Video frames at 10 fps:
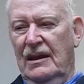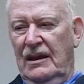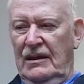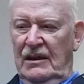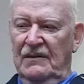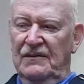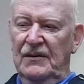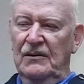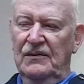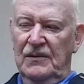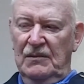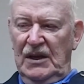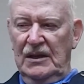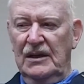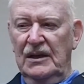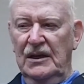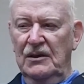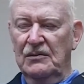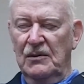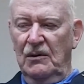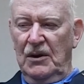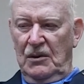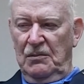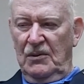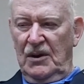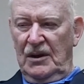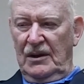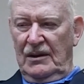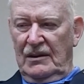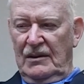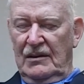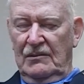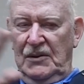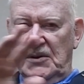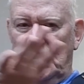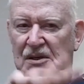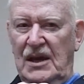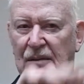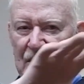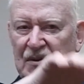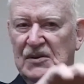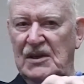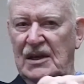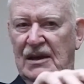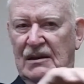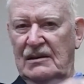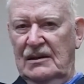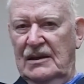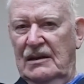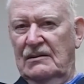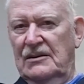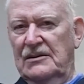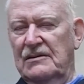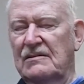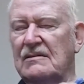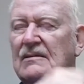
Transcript: and I flew from London Heathrow Airport with a stop in Seattle down to